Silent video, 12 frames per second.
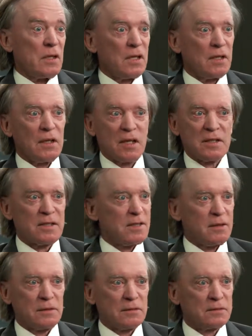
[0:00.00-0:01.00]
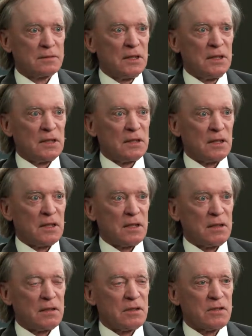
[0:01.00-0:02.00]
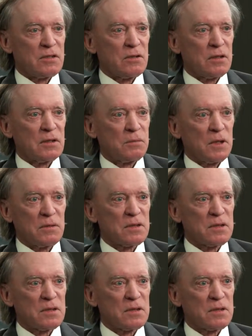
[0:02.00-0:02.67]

I still, like I just talked about,